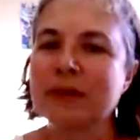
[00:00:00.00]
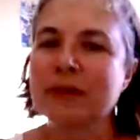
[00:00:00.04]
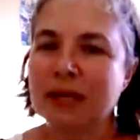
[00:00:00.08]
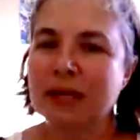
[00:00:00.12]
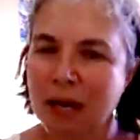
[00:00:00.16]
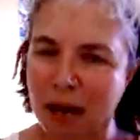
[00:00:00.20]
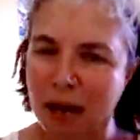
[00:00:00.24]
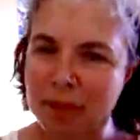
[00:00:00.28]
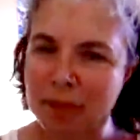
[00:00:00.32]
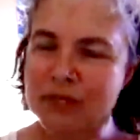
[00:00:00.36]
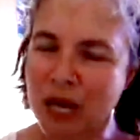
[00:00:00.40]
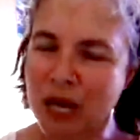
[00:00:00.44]

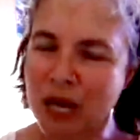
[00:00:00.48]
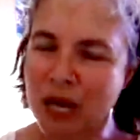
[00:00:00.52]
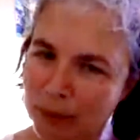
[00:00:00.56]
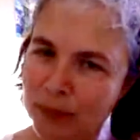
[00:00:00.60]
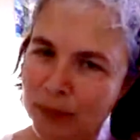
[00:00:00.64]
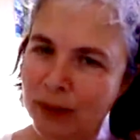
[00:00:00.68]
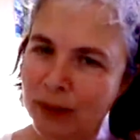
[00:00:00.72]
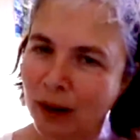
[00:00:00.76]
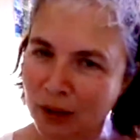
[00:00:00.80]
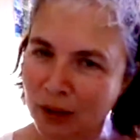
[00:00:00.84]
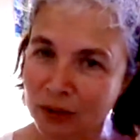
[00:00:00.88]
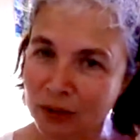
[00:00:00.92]
comes
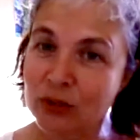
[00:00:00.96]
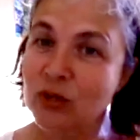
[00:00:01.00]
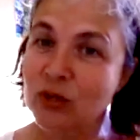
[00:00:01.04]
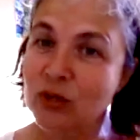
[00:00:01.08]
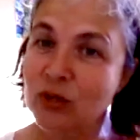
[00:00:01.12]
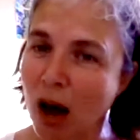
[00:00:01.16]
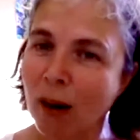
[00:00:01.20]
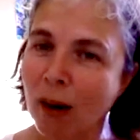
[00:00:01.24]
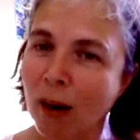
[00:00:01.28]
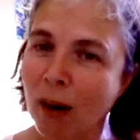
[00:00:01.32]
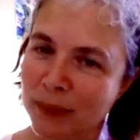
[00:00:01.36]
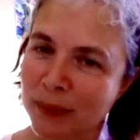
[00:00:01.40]
up on the
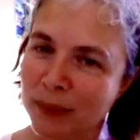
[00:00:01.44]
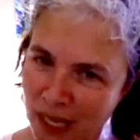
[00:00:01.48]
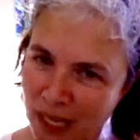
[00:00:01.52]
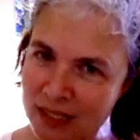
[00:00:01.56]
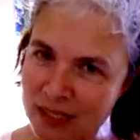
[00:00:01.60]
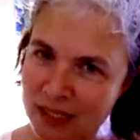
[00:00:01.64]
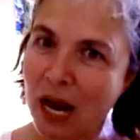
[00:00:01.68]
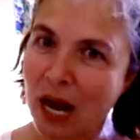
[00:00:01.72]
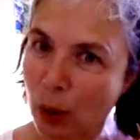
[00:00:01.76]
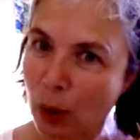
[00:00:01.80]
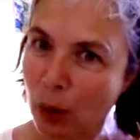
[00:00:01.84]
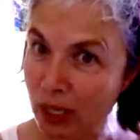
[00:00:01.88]
top, and
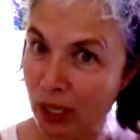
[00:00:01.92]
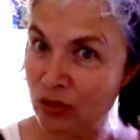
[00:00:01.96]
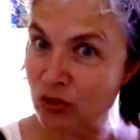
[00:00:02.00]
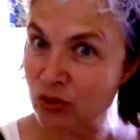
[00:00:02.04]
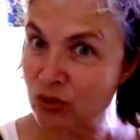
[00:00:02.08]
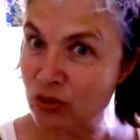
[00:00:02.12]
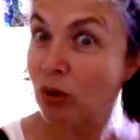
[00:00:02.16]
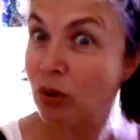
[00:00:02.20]
that's how he has